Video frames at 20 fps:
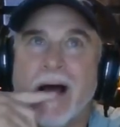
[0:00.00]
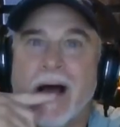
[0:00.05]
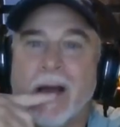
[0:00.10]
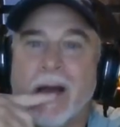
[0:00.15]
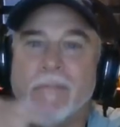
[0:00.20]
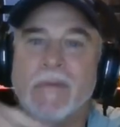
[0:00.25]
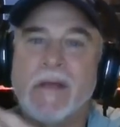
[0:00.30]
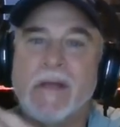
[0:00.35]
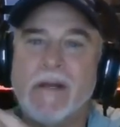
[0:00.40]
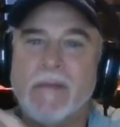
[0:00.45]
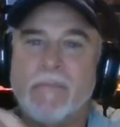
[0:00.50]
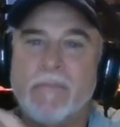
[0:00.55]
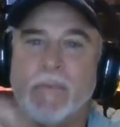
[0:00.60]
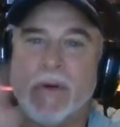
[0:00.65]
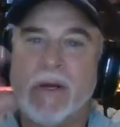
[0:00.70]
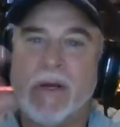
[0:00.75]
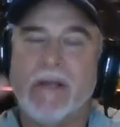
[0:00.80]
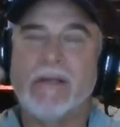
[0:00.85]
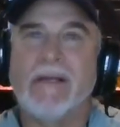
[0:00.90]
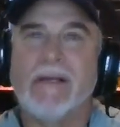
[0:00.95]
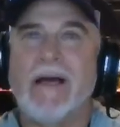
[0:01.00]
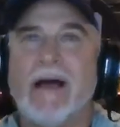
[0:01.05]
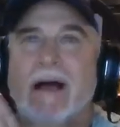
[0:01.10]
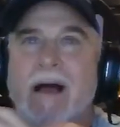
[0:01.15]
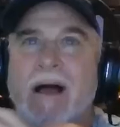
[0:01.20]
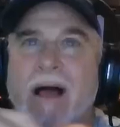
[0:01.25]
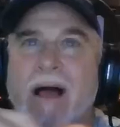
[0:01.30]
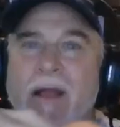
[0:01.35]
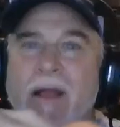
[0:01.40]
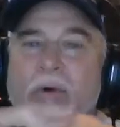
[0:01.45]
I'm going to put,
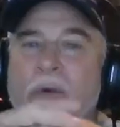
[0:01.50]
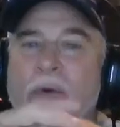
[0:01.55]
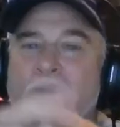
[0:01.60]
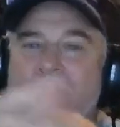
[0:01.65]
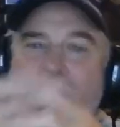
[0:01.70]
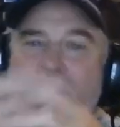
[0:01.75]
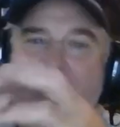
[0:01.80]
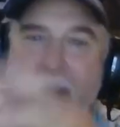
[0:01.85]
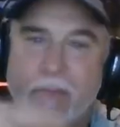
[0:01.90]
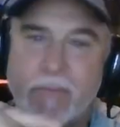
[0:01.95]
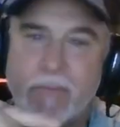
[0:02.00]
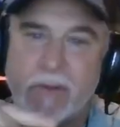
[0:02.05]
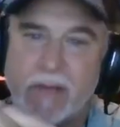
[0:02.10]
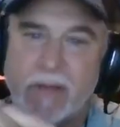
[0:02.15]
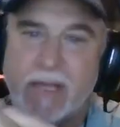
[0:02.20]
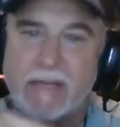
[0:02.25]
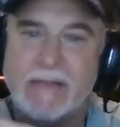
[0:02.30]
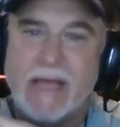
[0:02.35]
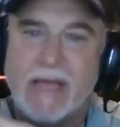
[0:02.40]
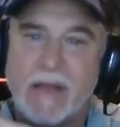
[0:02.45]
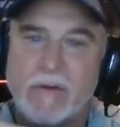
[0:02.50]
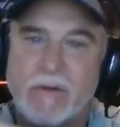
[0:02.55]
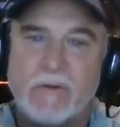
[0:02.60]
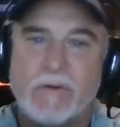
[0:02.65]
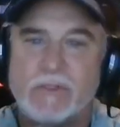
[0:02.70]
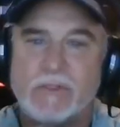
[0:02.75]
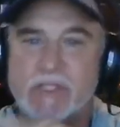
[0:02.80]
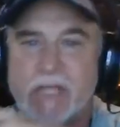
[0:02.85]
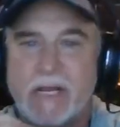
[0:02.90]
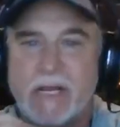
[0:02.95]
I don't want to populate that
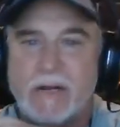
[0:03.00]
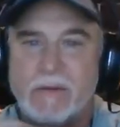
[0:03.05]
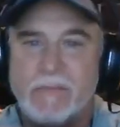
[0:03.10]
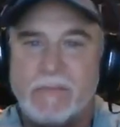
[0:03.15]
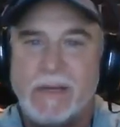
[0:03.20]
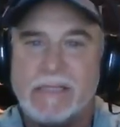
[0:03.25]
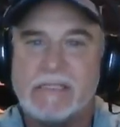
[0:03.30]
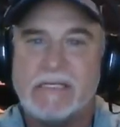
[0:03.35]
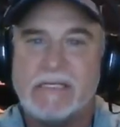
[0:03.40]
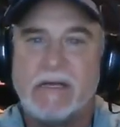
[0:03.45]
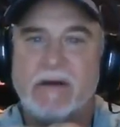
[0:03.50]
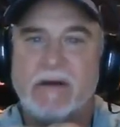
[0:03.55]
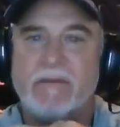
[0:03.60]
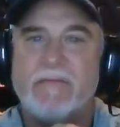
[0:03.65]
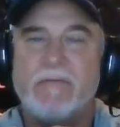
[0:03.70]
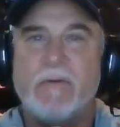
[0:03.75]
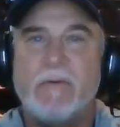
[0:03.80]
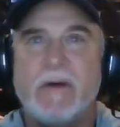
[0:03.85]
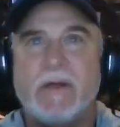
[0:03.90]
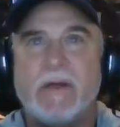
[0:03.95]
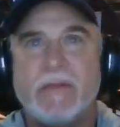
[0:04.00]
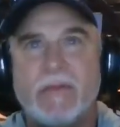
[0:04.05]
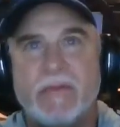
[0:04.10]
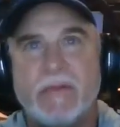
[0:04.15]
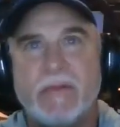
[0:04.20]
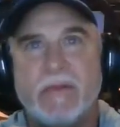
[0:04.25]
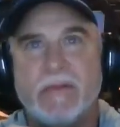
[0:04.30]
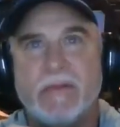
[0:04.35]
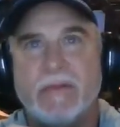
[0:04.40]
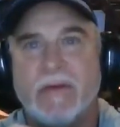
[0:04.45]
whole channel myself with
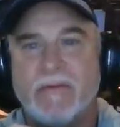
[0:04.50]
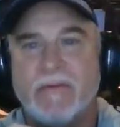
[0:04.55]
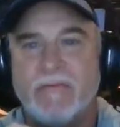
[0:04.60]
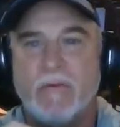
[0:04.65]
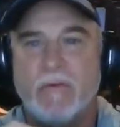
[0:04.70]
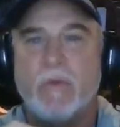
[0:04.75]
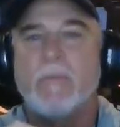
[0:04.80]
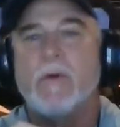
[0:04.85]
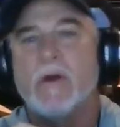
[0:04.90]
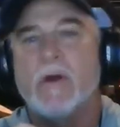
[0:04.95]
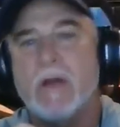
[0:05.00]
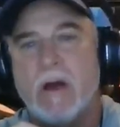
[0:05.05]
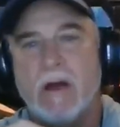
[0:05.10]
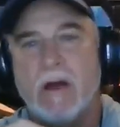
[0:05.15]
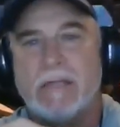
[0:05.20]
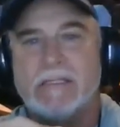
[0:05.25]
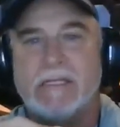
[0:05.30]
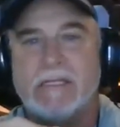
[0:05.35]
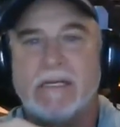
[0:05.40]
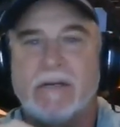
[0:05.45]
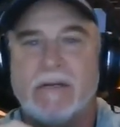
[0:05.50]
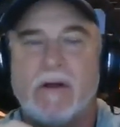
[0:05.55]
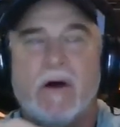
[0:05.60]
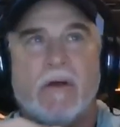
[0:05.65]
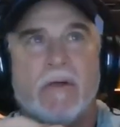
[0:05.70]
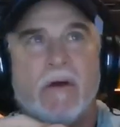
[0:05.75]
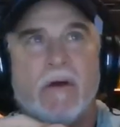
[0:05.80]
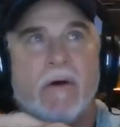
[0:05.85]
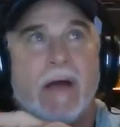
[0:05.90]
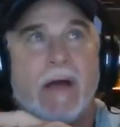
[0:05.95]
the former content,
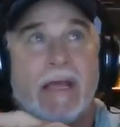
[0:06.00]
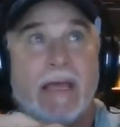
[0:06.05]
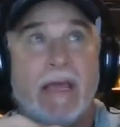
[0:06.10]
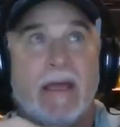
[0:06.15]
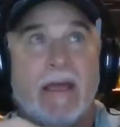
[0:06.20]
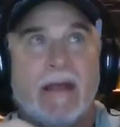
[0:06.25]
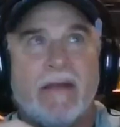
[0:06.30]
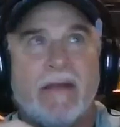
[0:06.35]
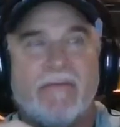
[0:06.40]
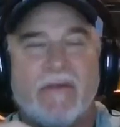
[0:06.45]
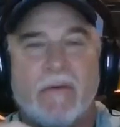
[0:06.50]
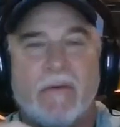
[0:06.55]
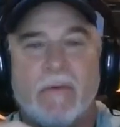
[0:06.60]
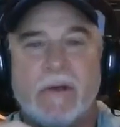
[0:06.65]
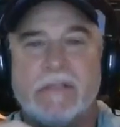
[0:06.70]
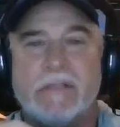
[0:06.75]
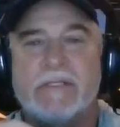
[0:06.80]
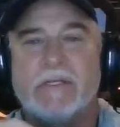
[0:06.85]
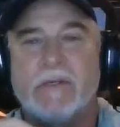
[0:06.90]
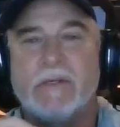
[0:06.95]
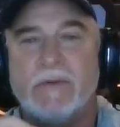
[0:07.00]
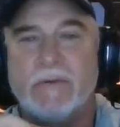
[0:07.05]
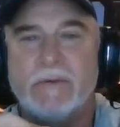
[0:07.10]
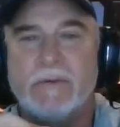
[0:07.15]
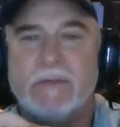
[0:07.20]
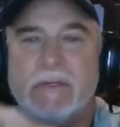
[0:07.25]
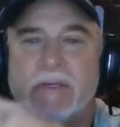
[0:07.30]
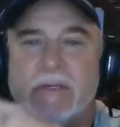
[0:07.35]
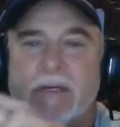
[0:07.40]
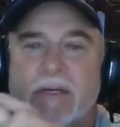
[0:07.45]
although I can if I want
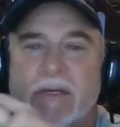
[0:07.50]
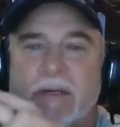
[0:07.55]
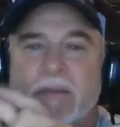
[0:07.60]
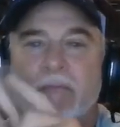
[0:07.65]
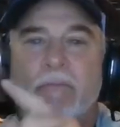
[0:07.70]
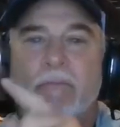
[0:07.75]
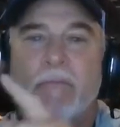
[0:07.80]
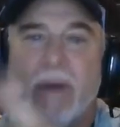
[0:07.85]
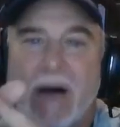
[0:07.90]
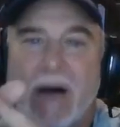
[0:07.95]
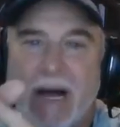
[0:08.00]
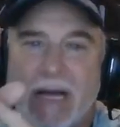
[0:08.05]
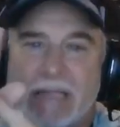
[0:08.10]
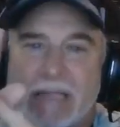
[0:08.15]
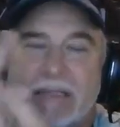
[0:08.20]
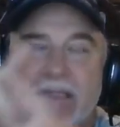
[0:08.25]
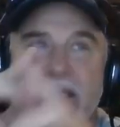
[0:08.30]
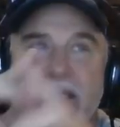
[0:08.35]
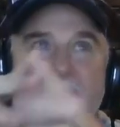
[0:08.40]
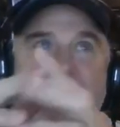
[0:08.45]
to, but